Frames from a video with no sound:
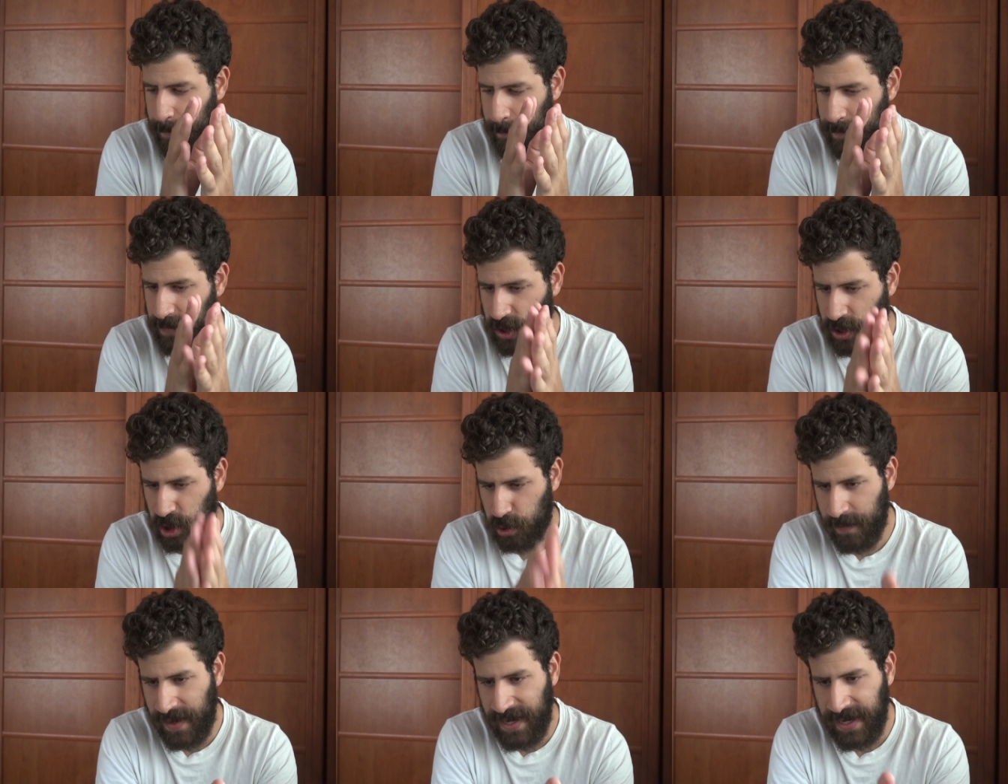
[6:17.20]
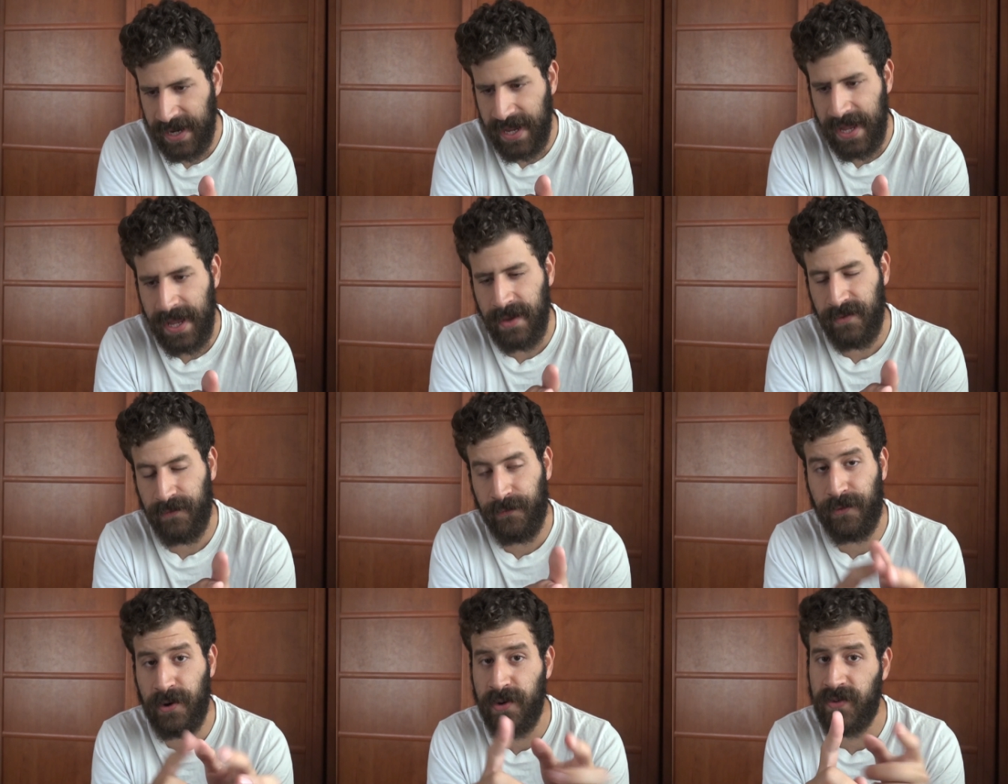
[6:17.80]

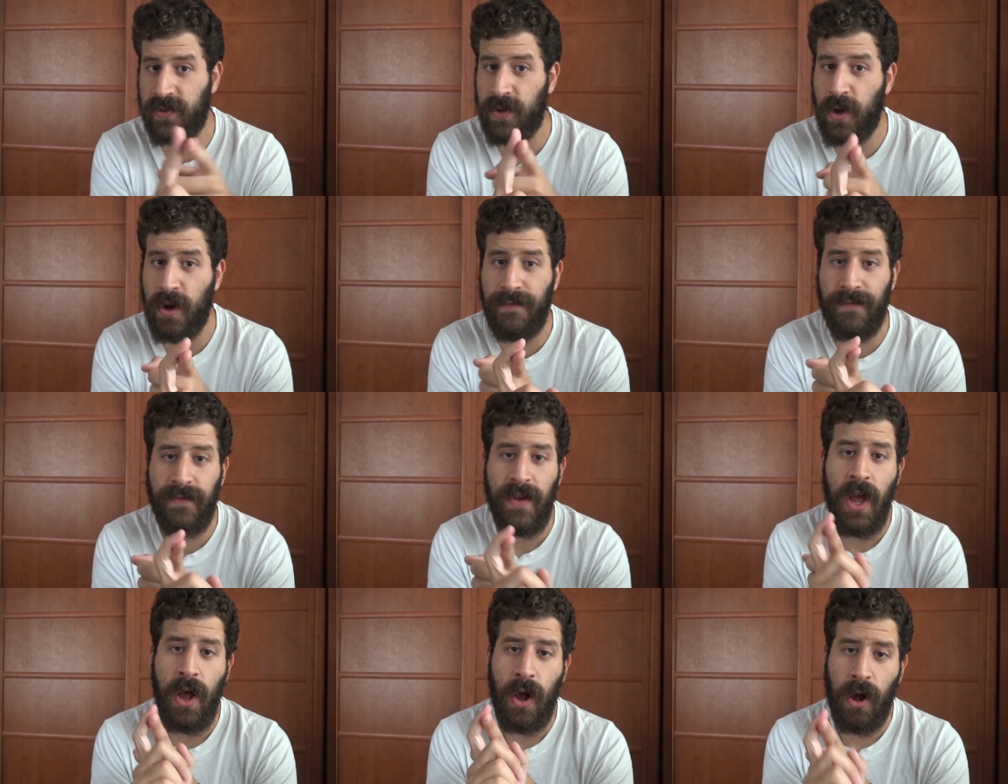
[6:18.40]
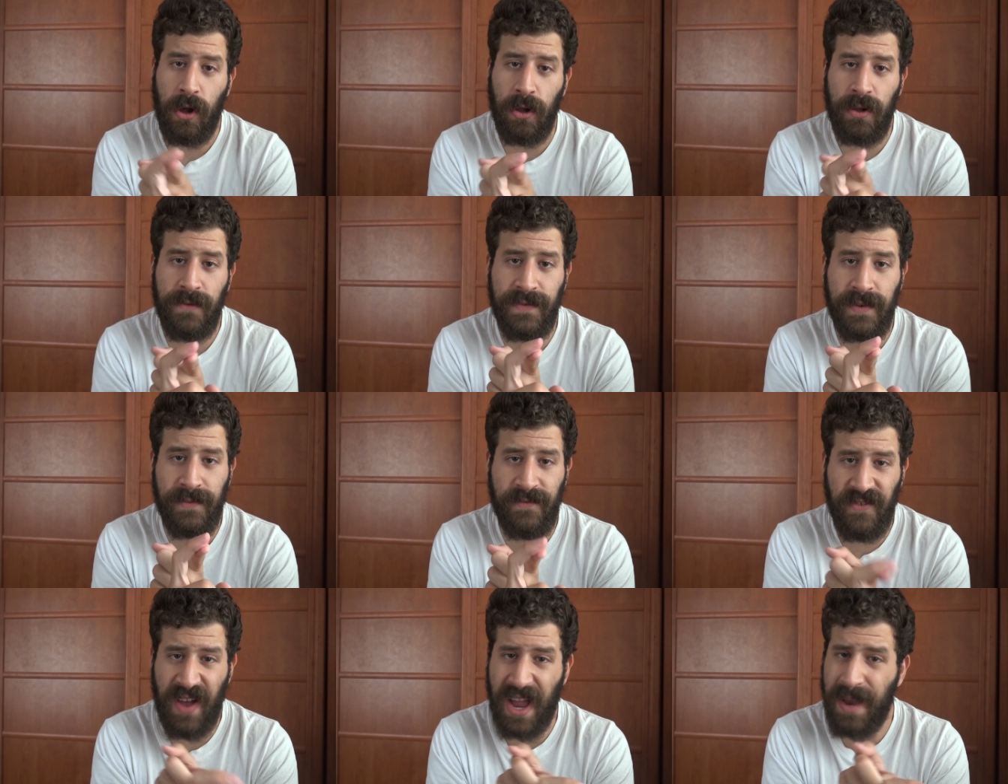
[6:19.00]
Schmincke, first off, all of
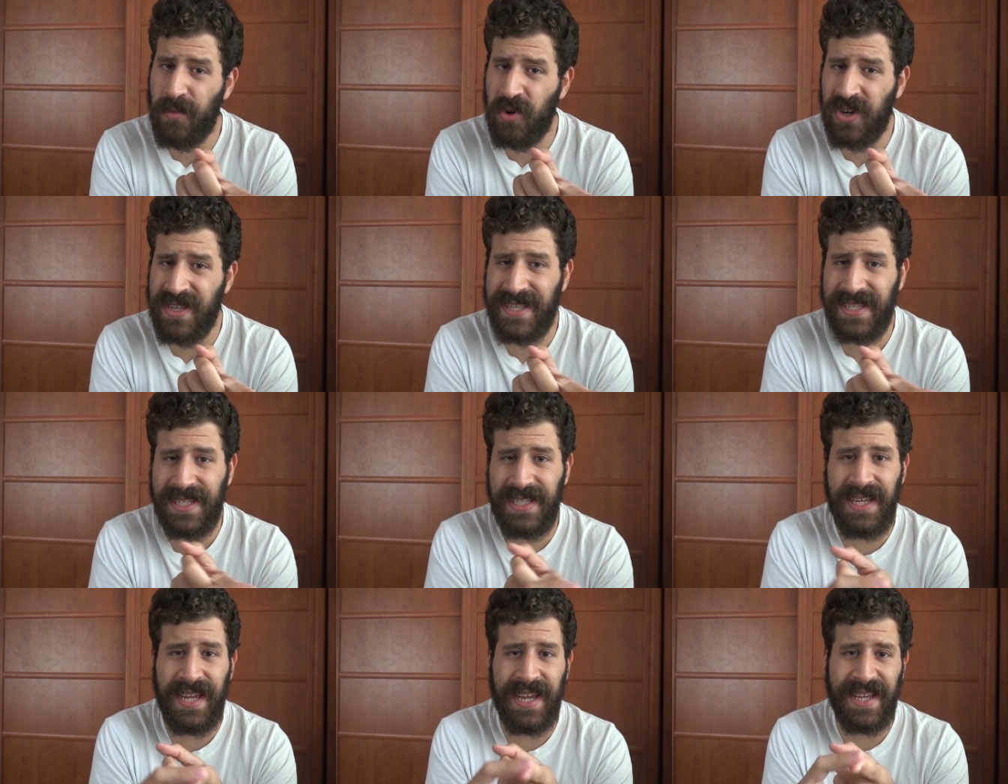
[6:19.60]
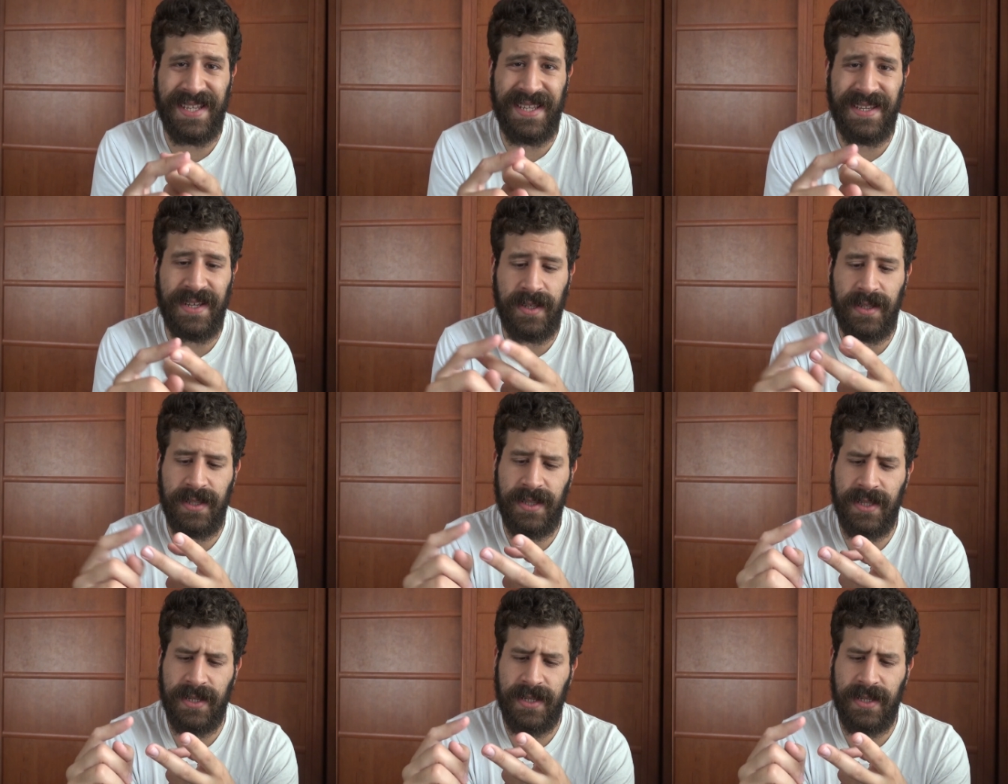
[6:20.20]
the vibrancy and the,